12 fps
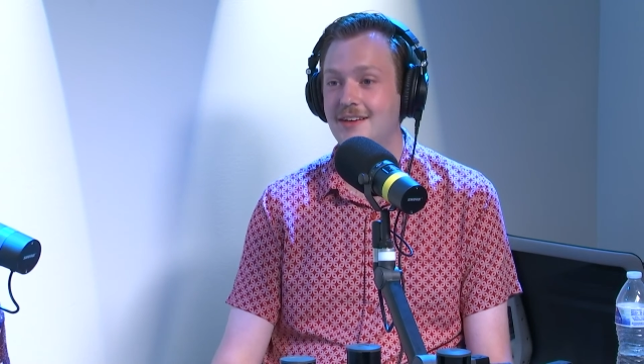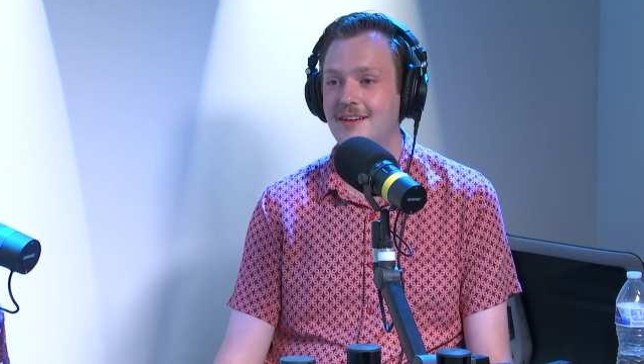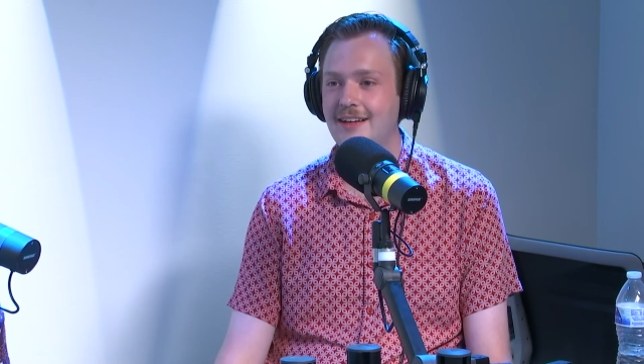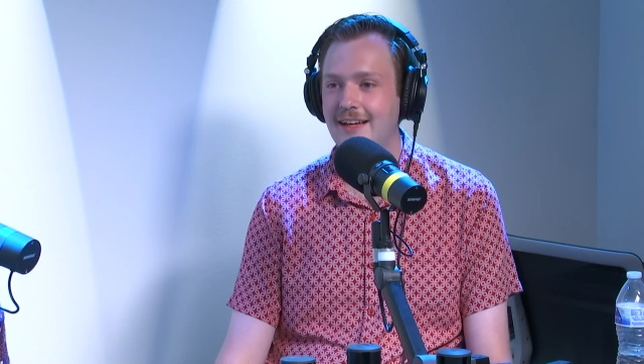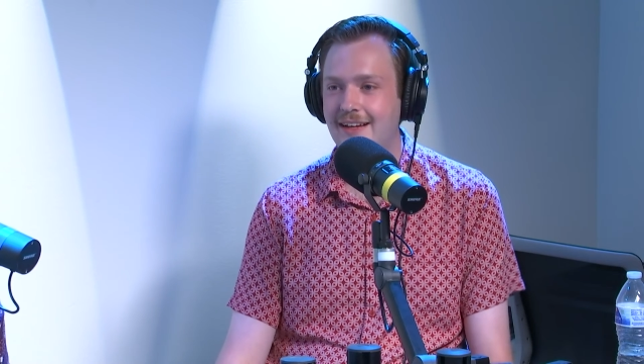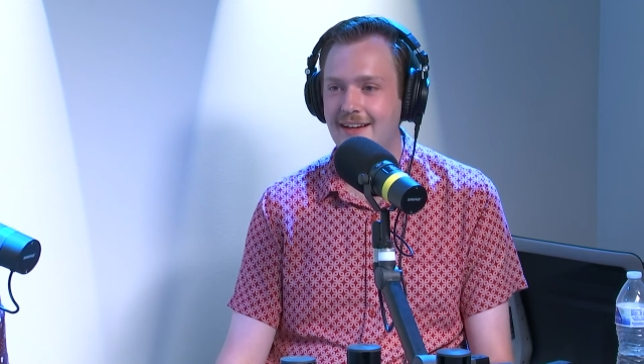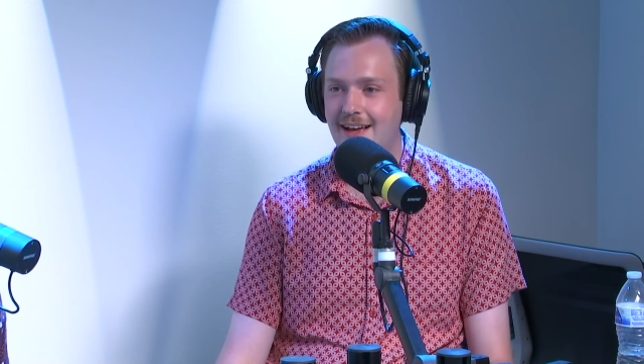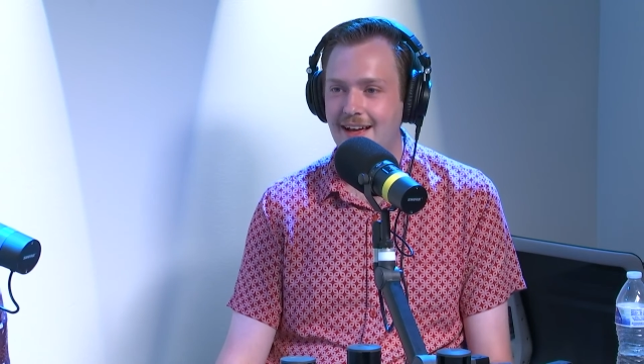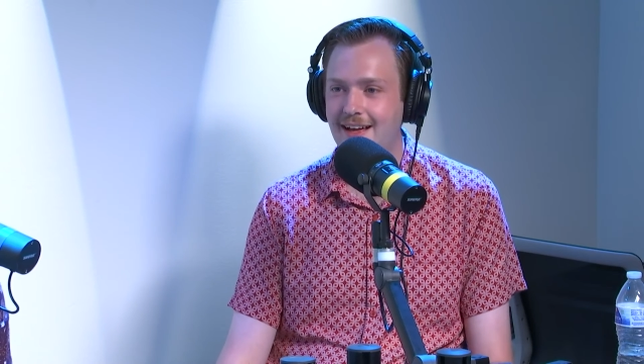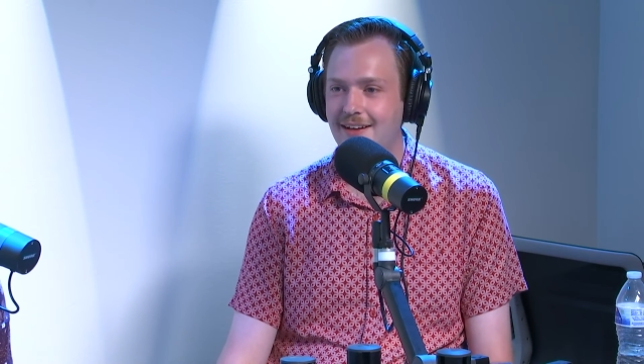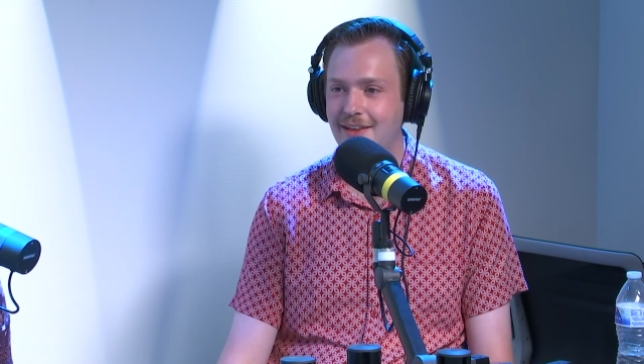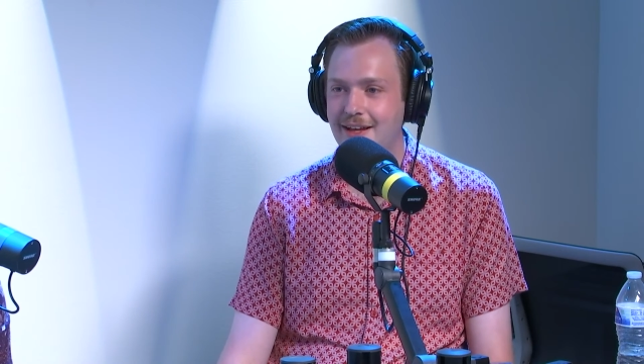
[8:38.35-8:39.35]

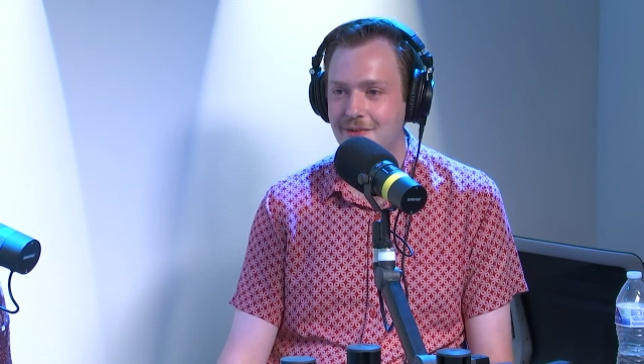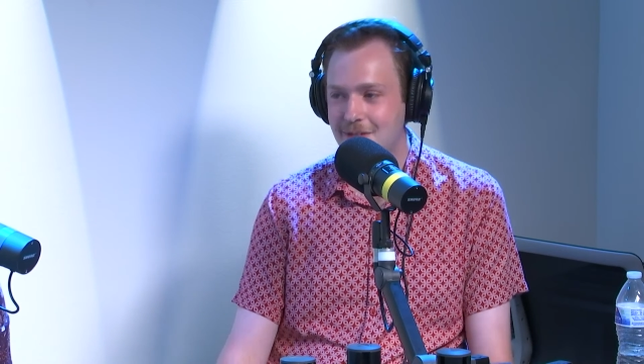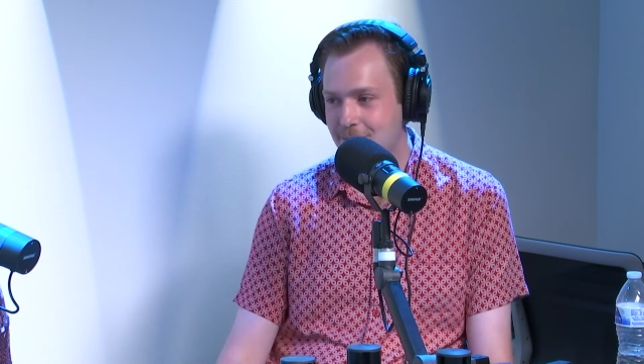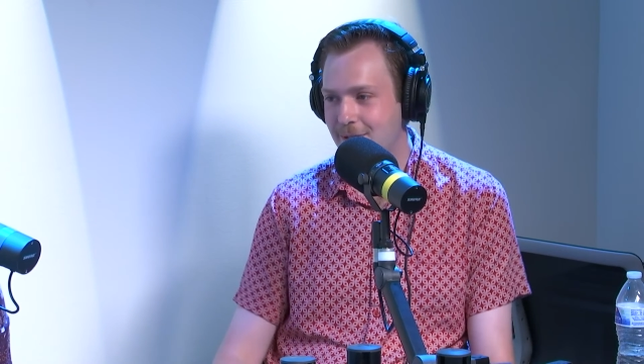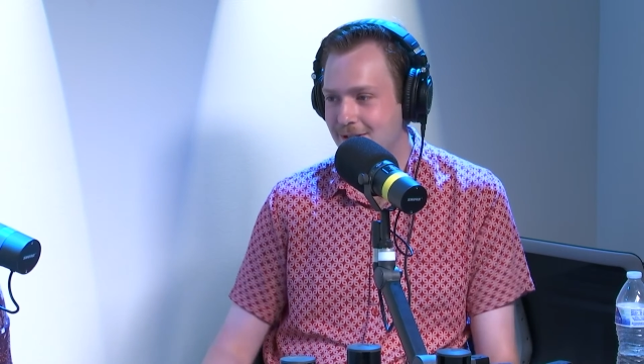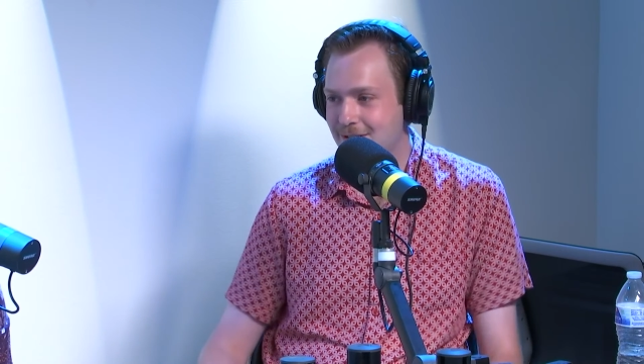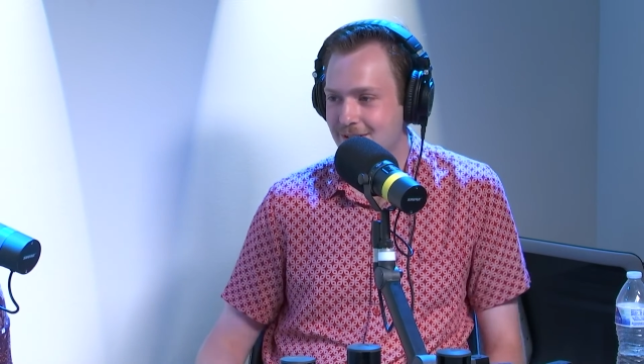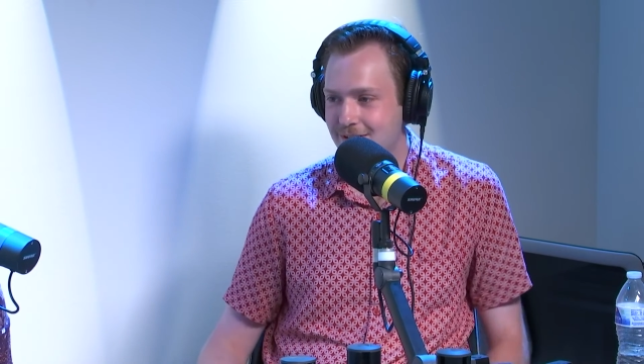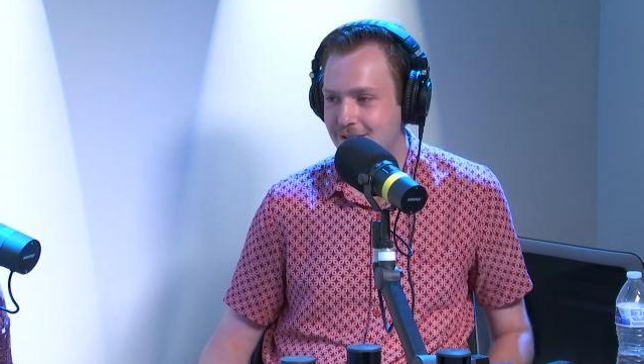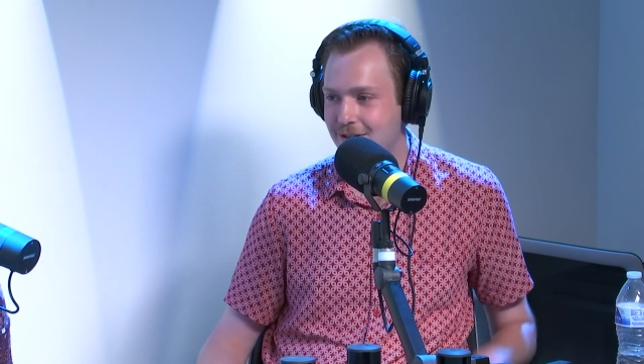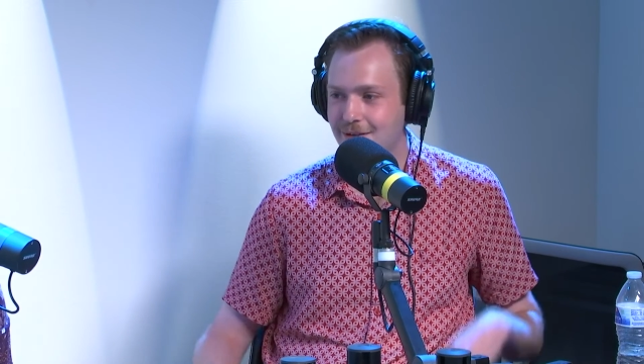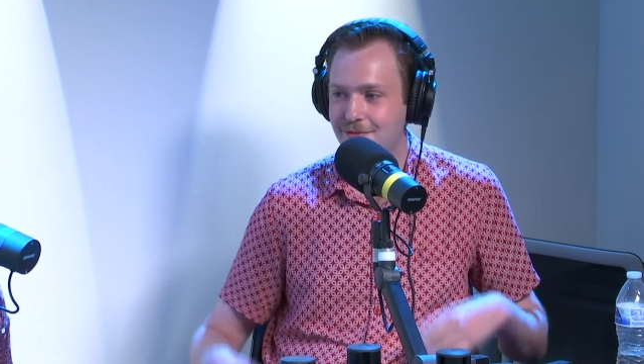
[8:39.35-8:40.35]
Licorice pizza is a
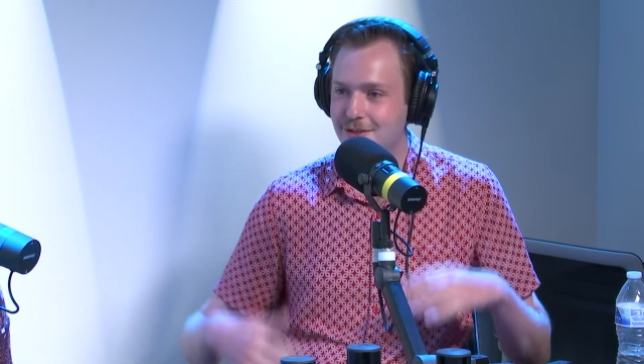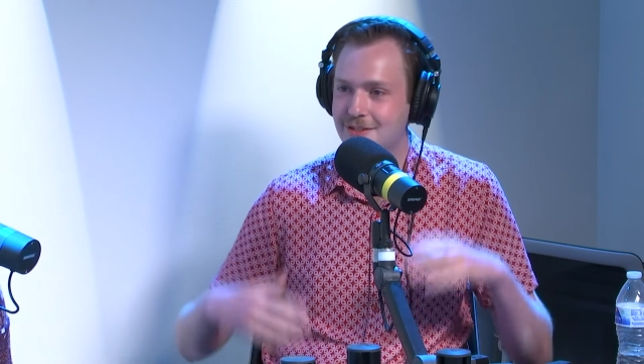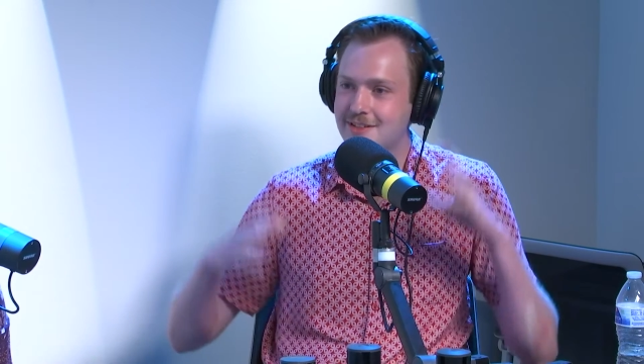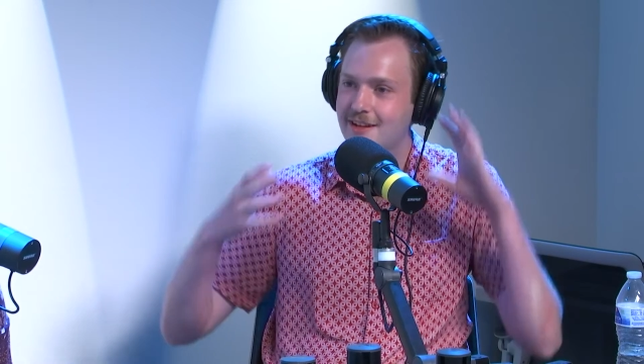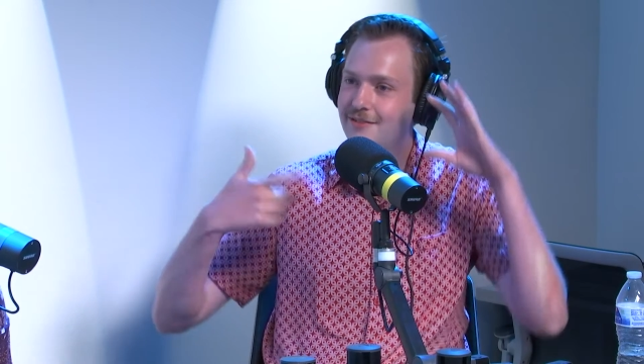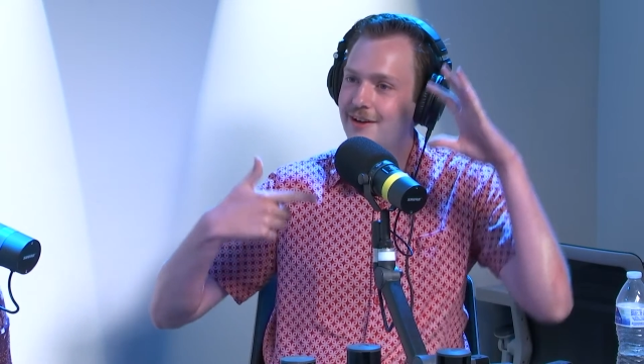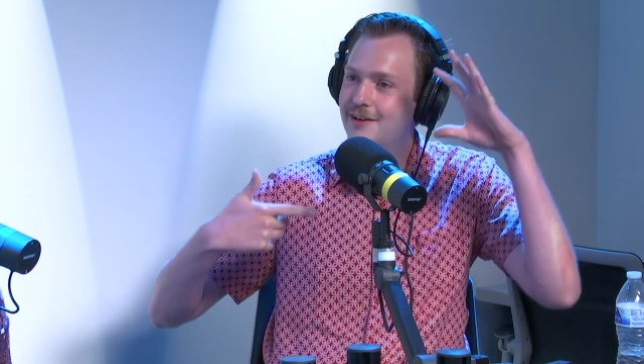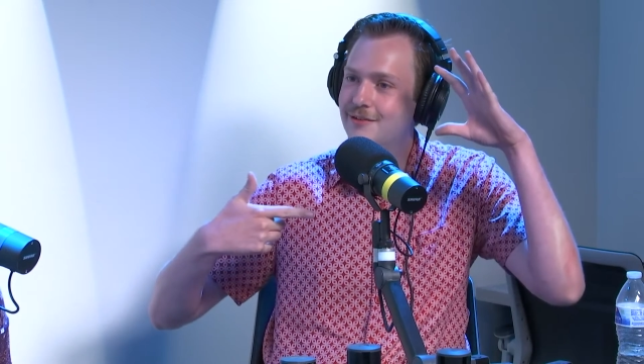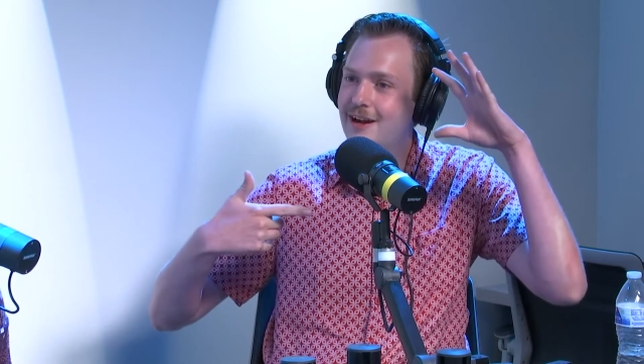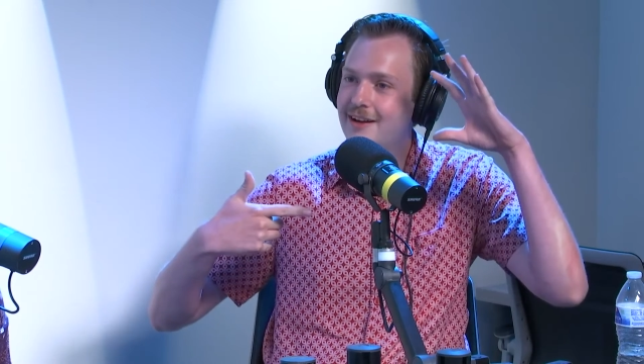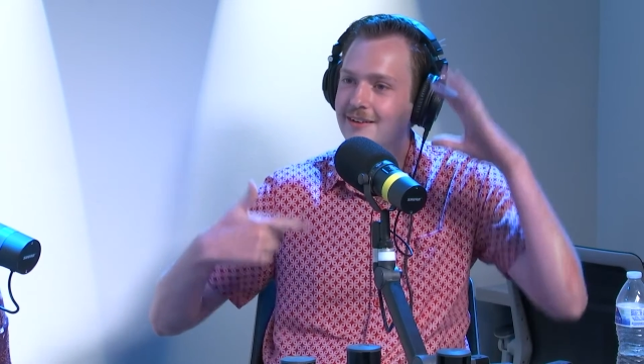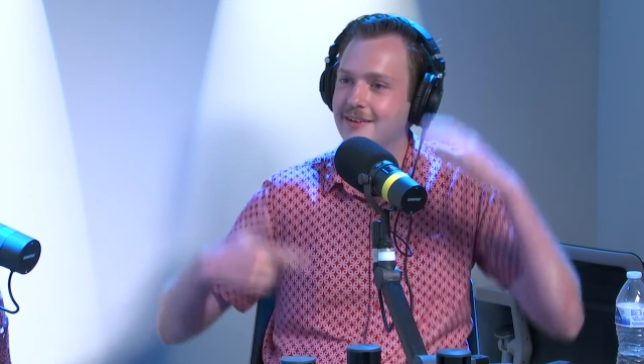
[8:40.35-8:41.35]
term for just like a vinyl
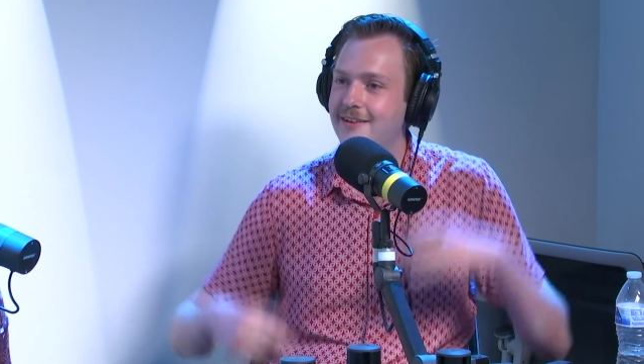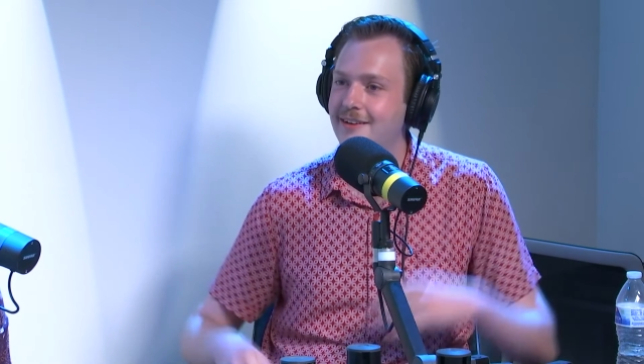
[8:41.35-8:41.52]
record.